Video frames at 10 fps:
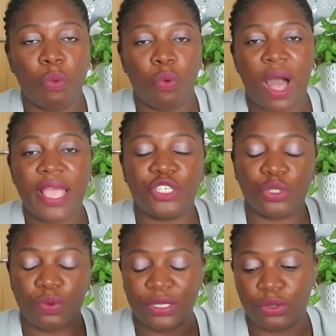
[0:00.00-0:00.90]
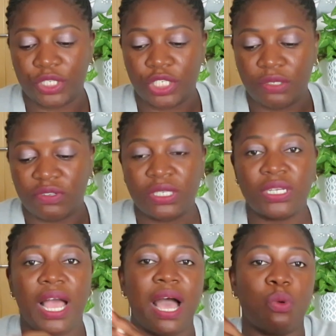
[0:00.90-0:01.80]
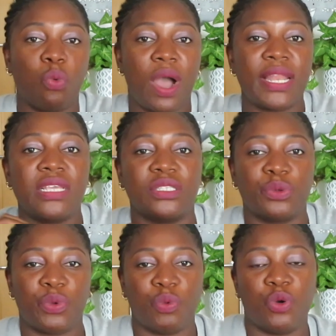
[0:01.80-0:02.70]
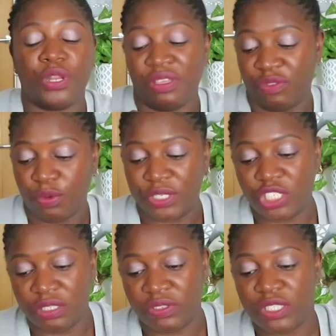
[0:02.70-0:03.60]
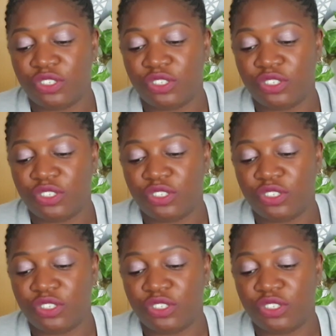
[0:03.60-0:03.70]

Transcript: Why do you want to achieve it? And what is the reward if you achieve it?